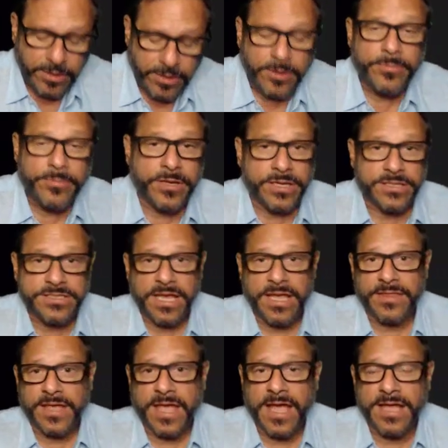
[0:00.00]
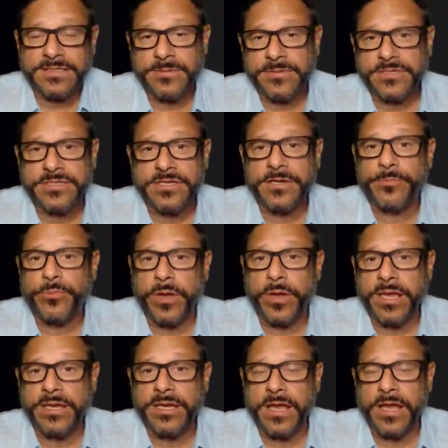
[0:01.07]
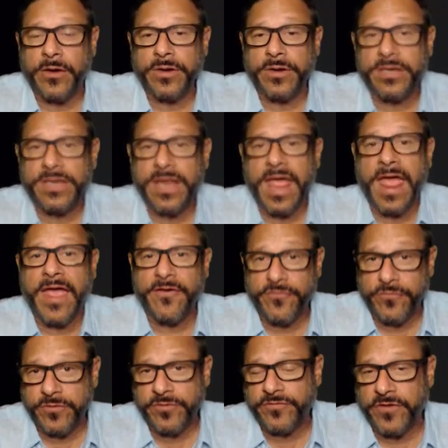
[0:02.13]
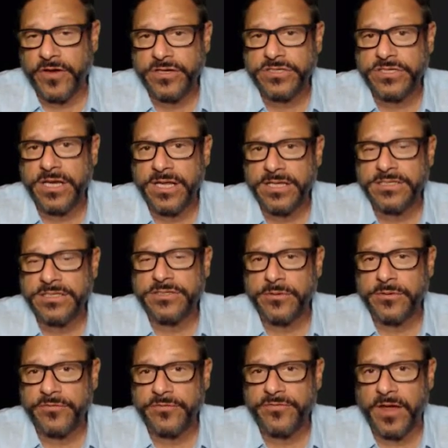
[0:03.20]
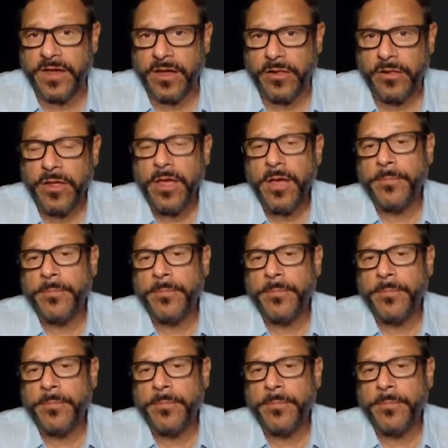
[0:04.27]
Because again, the concept isn't a breaking down into every function has its own file,